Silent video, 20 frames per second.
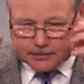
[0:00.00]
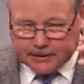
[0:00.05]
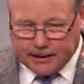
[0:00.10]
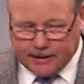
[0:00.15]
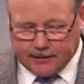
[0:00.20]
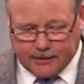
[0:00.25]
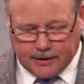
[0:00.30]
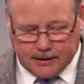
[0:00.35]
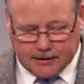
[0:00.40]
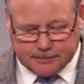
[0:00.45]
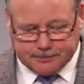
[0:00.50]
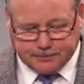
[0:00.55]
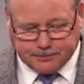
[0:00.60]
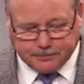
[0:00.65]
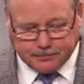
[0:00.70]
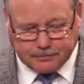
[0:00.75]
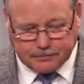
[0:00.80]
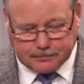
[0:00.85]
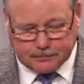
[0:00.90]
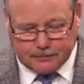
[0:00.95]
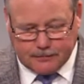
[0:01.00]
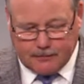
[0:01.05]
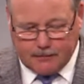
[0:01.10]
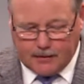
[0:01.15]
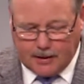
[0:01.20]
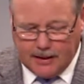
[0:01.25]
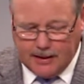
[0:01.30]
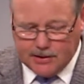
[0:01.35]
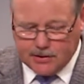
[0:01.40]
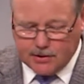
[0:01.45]
And then
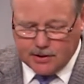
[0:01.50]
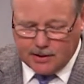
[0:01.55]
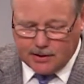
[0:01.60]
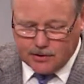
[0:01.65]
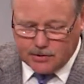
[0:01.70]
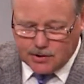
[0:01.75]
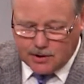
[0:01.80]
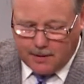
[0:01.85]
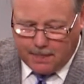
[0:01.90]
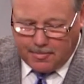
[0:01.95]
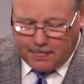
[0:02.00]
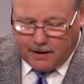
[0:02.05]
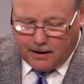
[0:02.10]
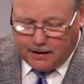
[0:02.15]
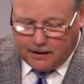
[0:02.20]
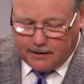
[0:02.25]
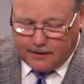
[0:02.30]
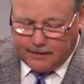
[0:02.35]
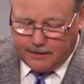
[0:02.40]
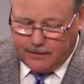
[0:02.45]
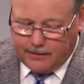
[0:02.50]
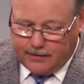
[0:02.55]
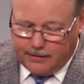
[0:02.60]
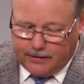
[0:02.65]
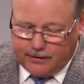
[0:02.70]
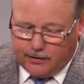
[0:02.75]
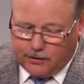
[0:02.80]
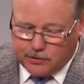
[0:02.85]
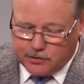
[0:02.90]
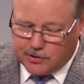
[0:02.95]
he says, uh,
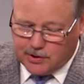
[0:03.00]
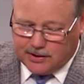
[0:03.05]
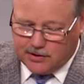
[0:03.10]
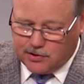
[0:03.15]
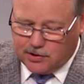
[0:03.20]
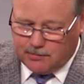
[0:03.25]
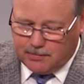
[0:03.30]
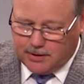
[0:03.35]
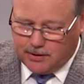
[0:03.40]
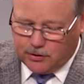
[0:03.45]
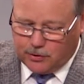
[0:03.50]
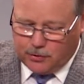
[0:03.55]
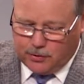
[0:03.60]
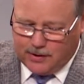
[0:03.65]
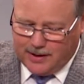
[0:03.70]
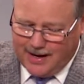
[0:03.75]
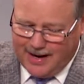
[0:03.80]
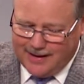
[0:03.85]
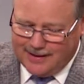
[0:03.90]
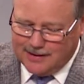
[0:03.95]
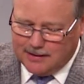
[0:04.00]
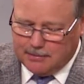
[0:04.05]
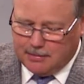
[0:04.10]
those things have been created